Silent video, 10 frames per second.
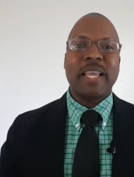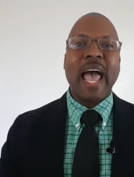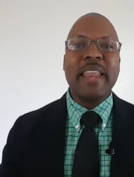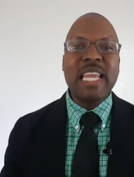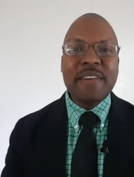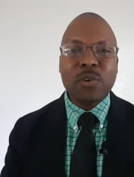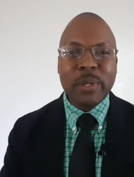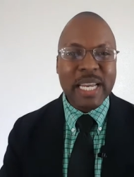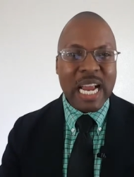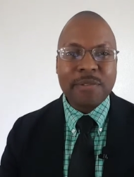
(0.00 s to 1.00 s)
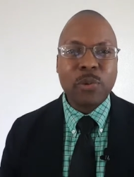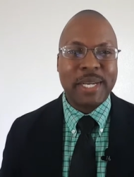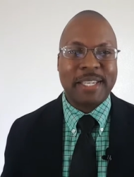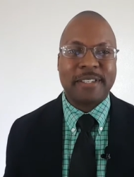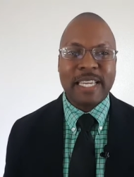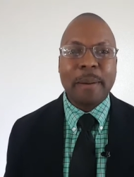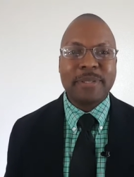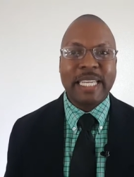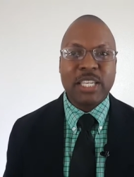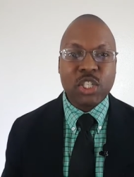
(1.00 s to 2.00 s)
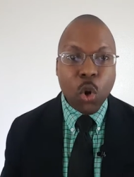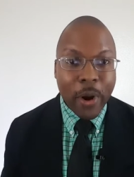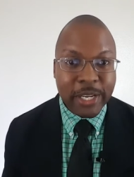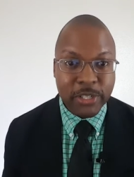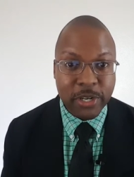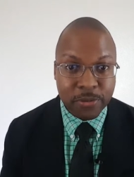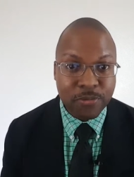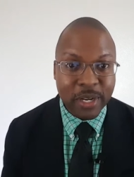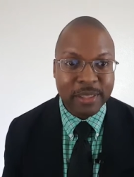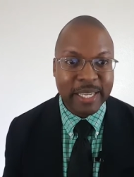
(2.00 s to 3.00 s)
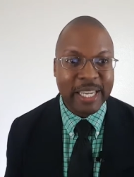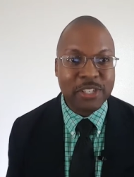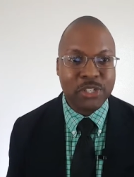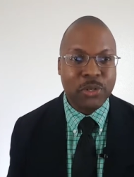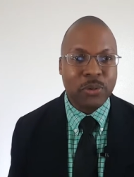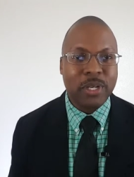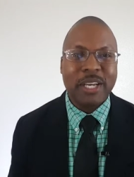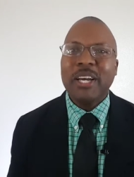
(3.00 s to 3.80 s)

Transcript: And even when everyone accepts that he's going to confront the issue,